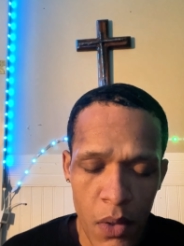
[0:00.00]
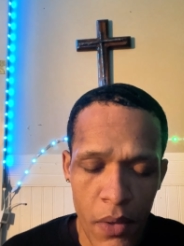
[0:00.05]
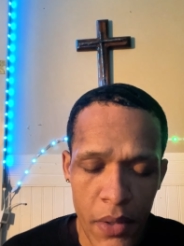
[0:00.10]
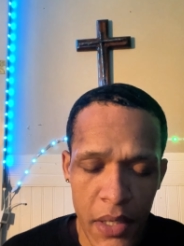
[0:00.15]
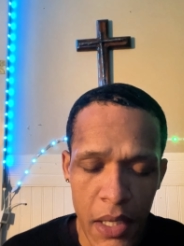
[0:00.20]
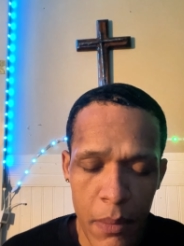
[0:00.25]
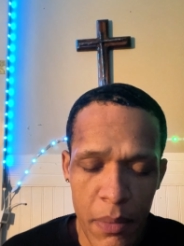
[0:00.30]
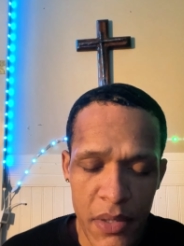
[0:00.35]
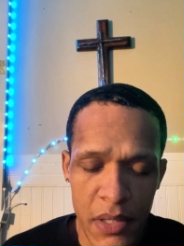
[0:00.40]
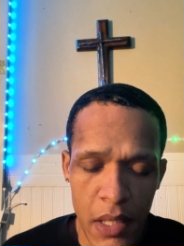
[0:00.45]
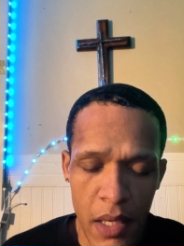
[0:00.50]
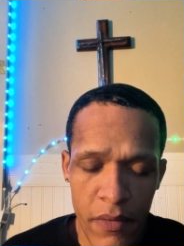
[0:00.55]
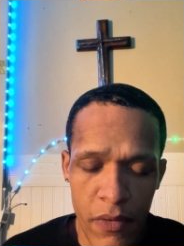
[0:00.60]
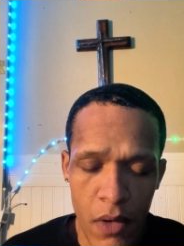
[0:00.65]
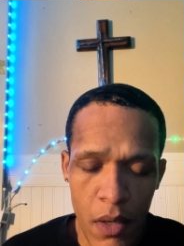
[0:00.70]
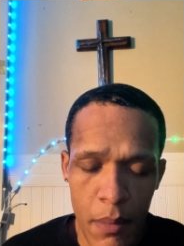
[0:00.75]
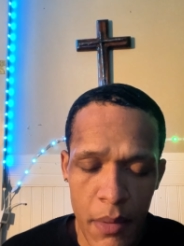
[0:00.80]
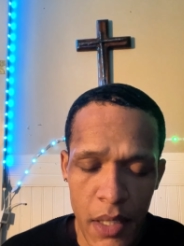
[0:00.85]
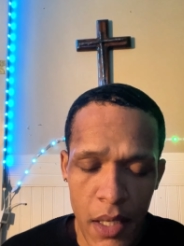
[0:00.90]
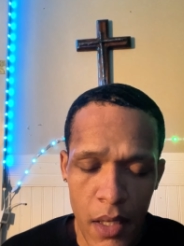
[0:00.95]
Lord, keep us safe
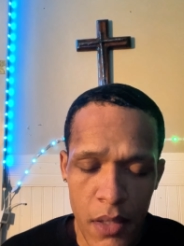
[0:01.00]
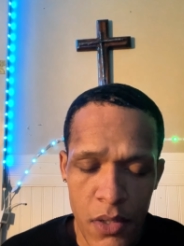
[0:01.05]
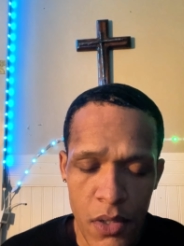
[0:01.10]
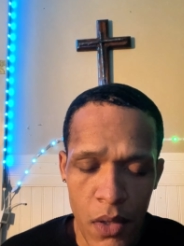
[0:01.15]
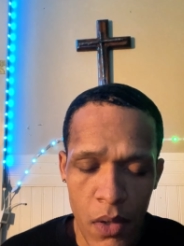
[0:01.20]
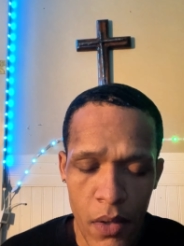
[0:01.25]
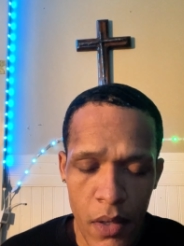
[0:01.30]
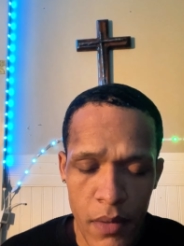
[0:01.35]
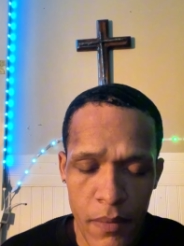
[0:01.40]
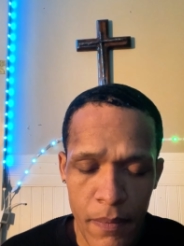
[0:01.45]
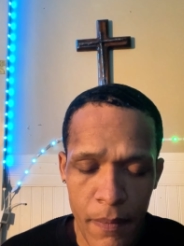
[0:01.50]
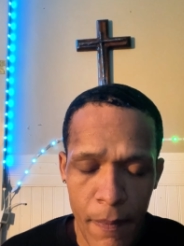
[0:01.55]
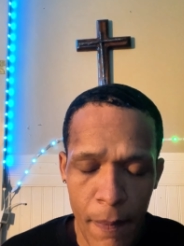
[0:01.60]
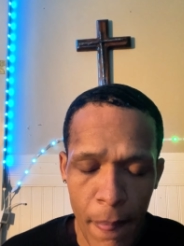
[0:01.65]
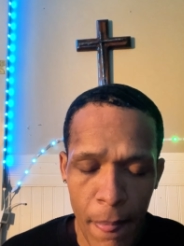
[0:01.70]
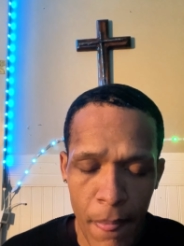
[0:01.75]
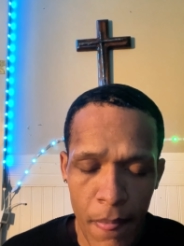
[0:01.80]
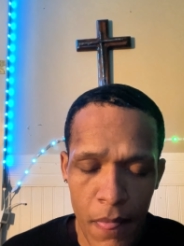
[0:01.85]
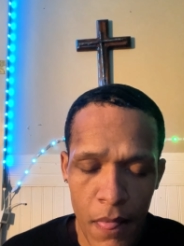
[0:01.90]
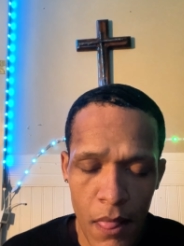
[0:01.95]
from any danger, Lord.
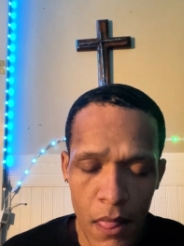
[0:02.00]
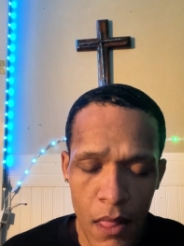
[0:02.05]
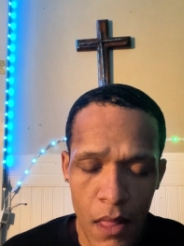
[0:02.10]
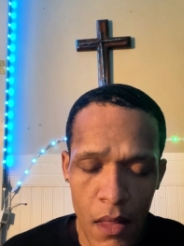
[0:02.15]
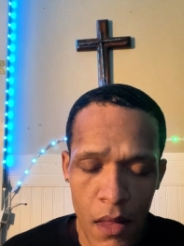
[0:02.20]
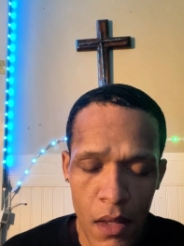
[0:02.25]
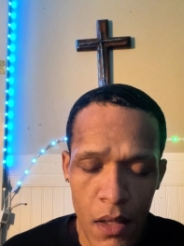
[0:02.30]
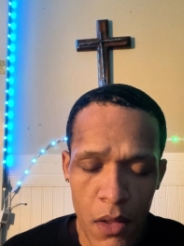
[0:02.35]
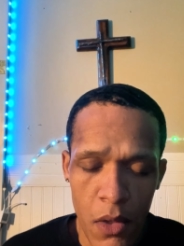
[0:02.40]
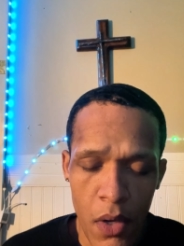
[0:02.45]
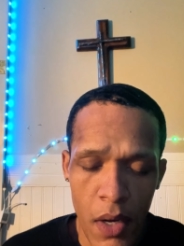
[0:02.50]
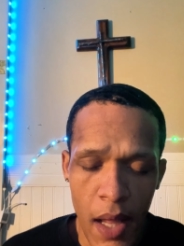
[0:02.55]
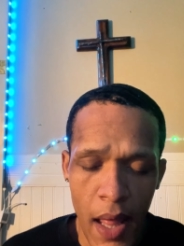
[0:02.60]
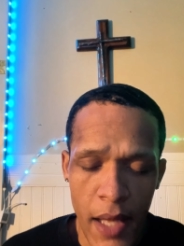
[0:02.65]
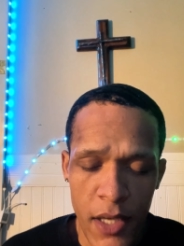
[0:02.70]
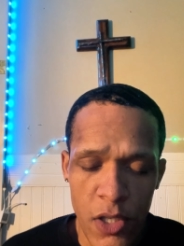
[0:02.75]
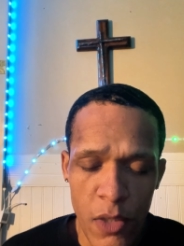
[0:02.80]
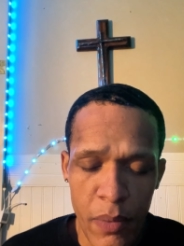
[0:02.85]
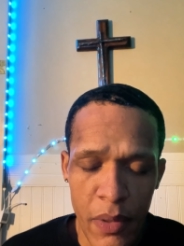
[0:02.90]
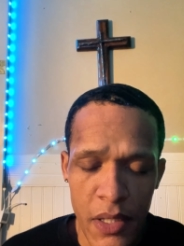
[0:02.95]
Lord,
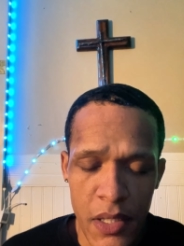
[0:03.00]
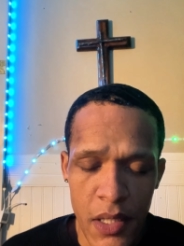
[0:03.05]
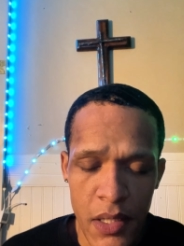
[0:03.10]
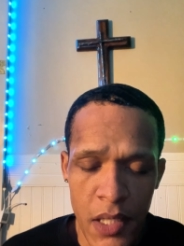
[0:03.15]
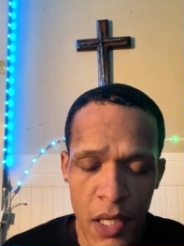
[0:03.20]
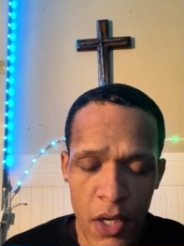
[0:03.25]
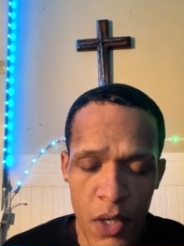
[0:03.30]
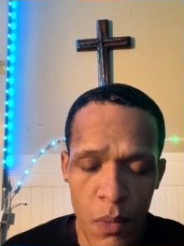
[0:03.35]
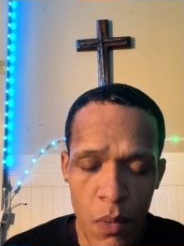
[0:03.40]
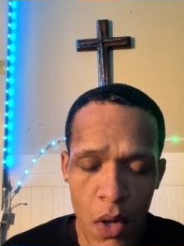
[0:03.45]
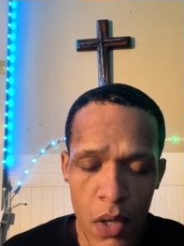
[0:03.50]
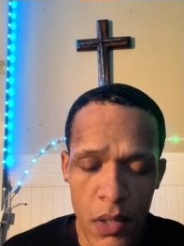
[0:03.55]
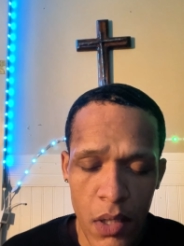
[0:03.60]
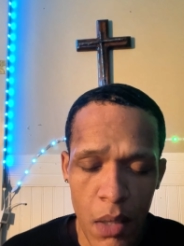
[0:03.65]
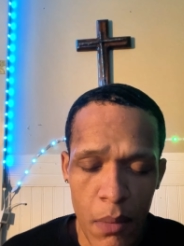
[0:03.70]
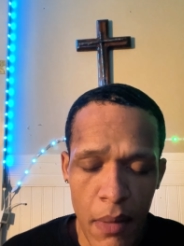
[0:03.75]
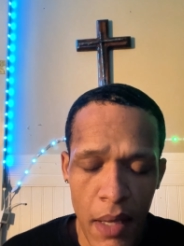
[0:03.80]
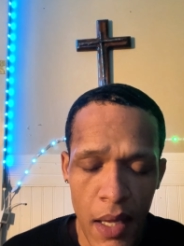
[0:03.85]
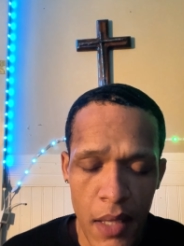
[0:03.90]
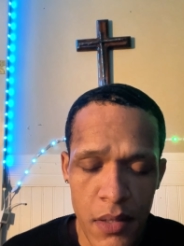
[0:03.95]
I ask you, please continue to walk
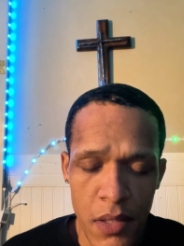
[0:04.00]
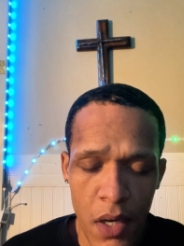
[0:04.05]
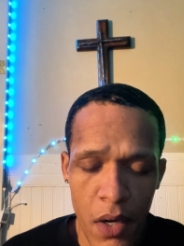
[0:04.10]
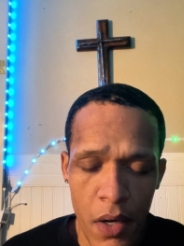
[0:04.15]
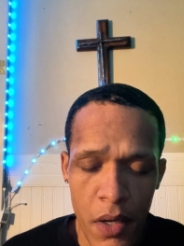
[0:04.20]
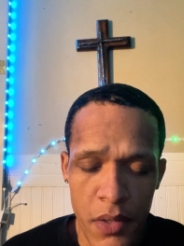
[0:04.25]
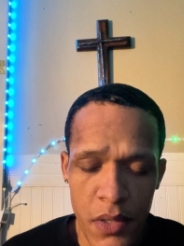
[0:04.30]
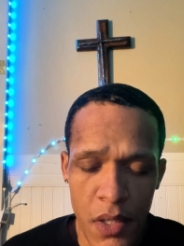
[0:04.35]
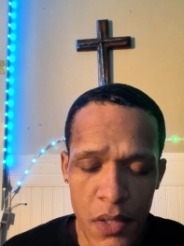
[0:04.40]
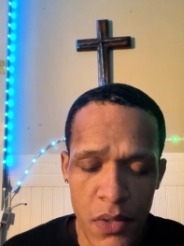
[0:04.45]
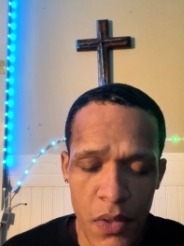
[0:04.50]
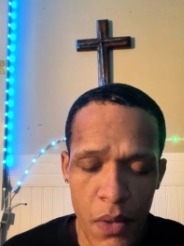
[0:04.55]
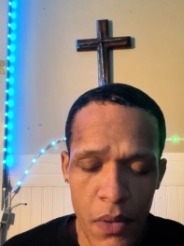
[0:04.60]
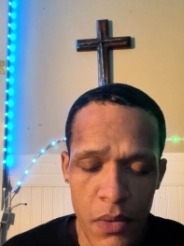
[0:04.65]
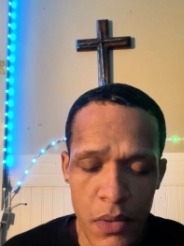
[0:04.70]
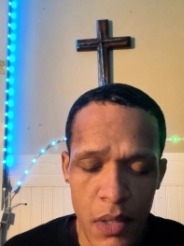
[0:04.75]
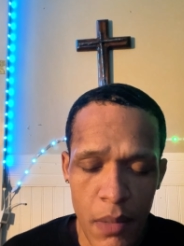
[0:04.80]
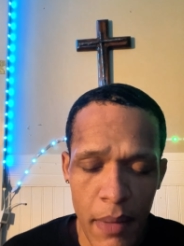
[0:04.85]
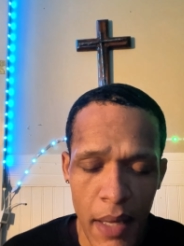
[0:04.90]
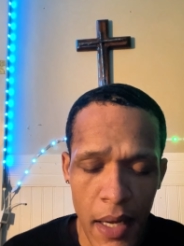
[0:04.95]
our mind, our hearts, our
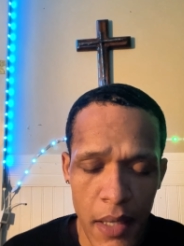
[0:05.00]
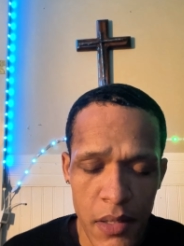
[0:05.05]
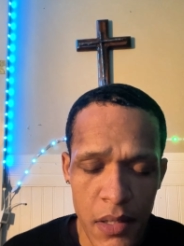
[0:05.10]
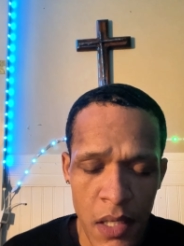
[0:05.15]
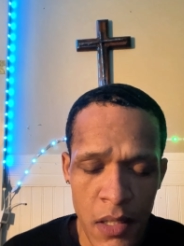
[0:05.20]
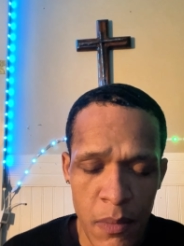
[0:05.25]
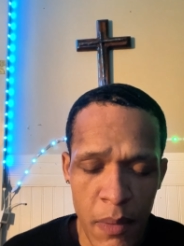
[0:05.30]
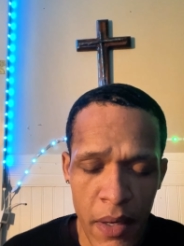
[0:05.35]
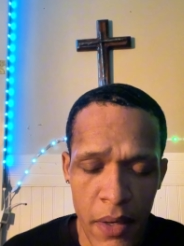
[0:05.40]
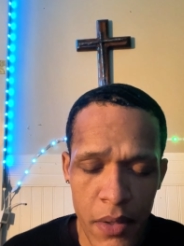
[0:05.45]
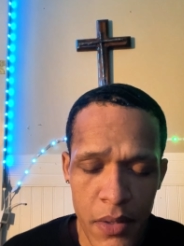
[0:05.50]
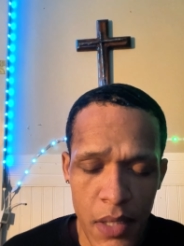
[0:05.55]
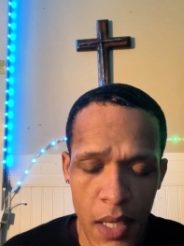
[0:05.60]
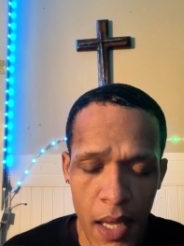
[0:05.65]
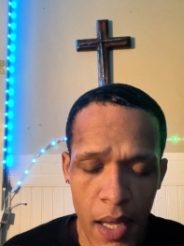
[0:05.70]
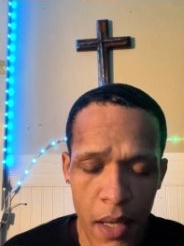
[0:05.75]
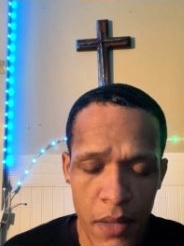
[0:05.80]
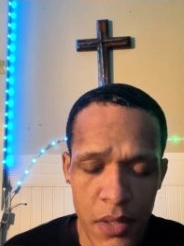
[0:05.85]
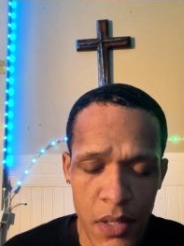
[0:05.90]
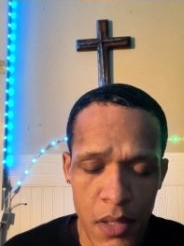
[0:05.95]
souls, our bodies, our spirits,
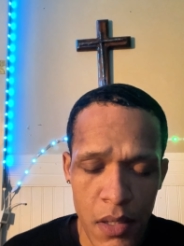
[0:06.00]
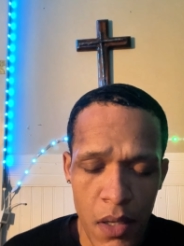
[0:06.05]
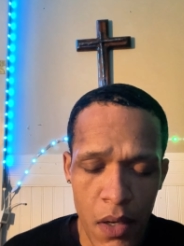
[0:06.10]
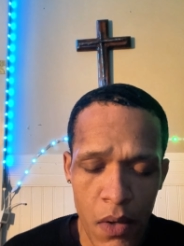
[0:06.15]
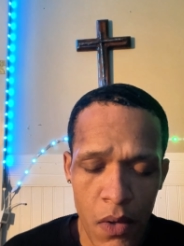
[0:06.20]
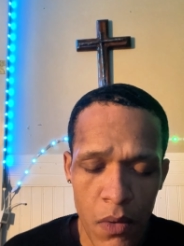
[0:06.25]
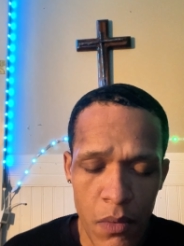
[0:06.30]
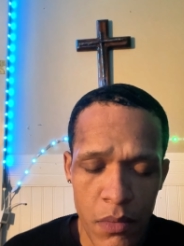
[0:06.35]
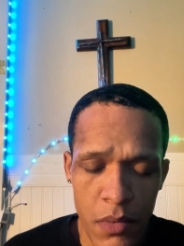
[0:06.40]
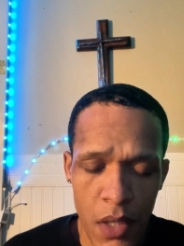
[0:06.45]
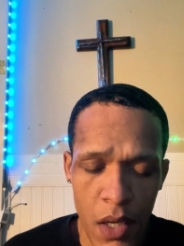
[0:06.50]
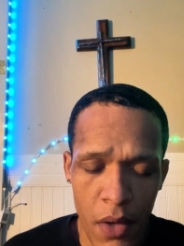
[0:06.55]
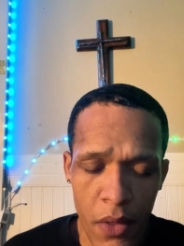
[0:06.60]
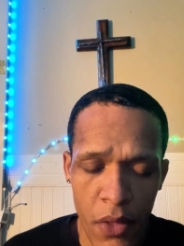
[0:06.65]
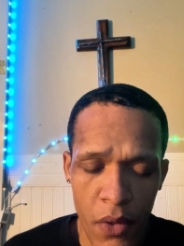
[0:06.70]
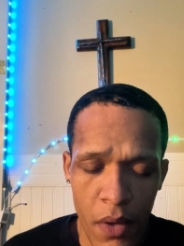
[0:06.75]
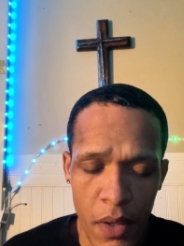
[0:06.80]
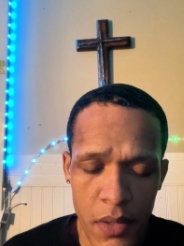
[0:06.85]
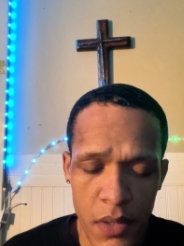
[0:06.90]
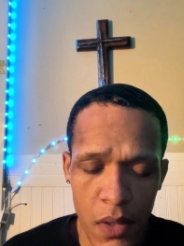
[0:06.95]
our houses, our homes,
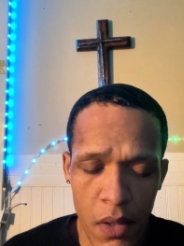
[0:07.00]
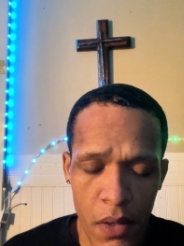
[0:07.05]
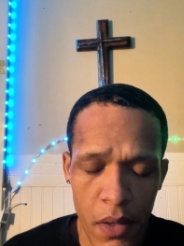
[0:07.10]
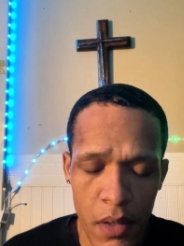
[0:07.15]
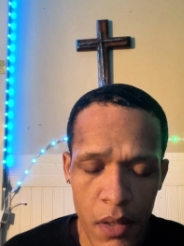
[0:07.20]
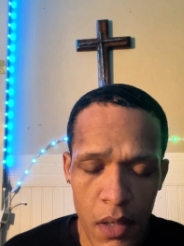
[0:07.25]
our thoughts,